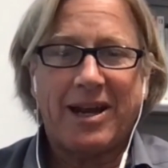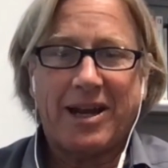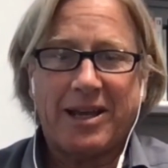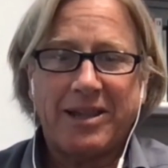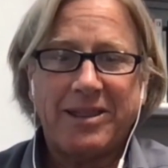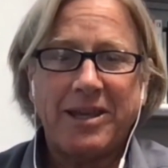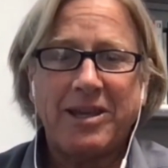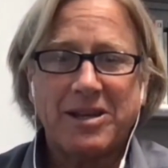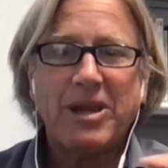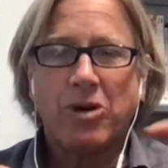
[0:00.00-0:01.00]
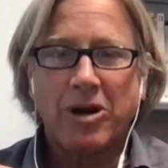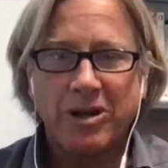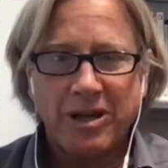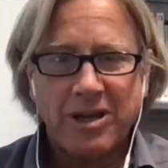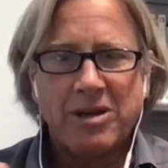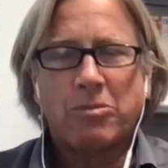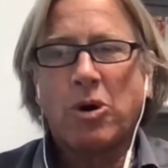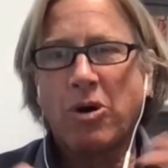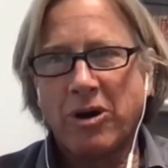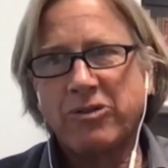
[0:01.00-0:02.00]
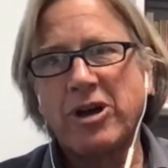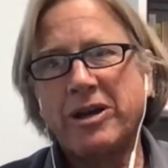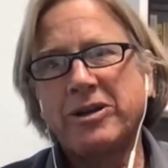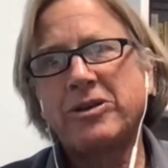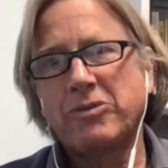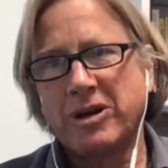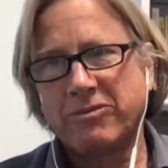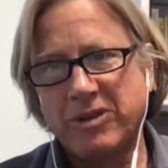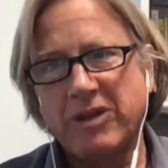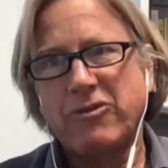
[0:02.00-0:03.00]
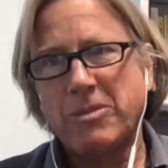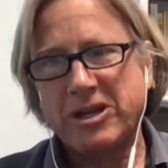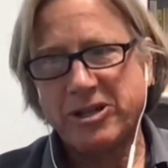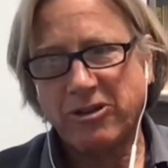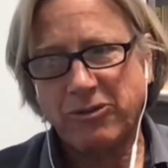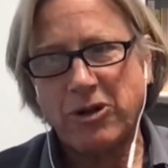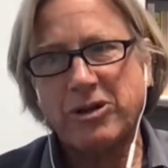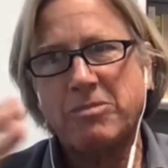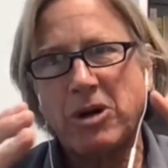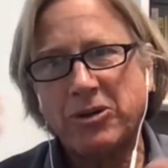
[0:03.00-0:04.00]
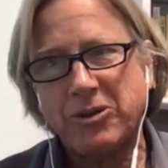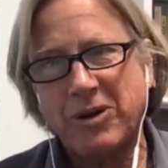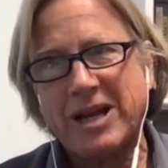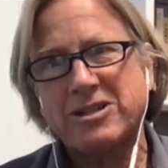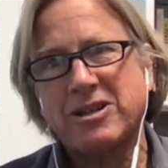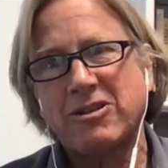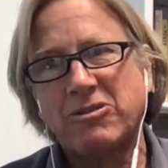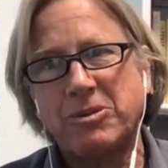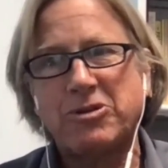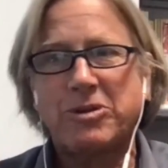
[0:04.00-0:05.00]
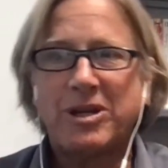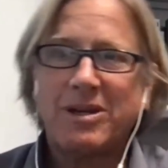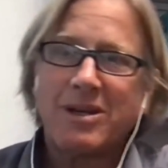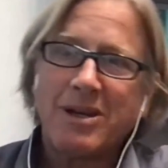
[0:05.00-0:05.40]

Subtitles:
And I think it's going to make work more horizontal, where information is flowing in both directions between